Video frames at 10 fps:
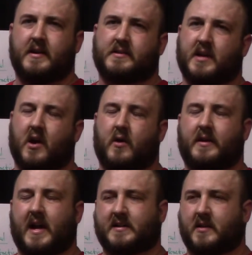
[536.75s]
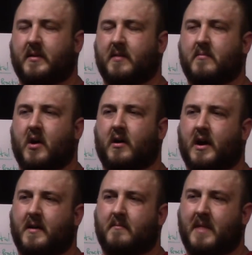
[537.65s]
So and that's going to be
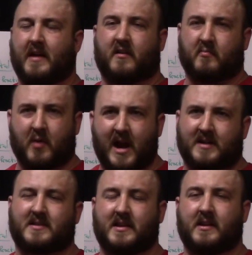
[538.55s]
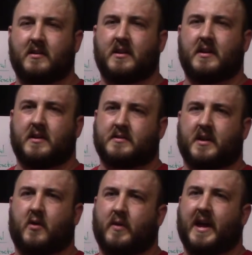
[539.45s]
a matter of practicing.
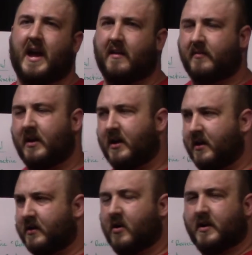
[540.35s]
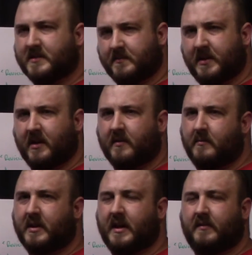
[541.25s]
So we have a concept here that
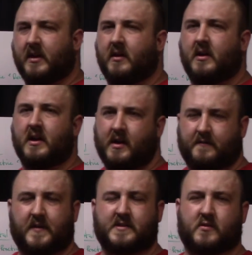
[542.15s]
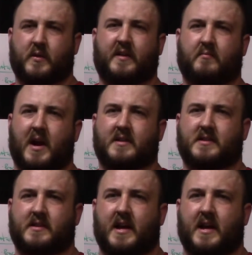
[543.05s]
I'm going to give you a physical way of practicing